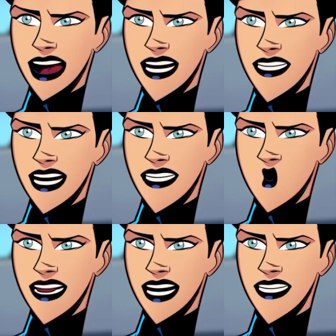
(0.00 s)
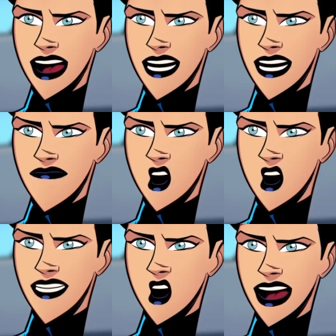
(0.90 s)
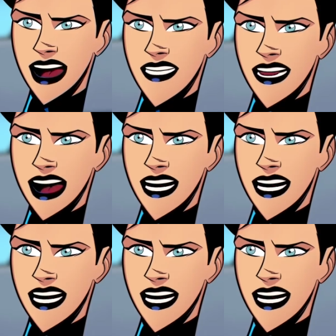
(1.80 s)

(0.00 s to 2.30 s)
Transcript: What is the truth that the government wants to hide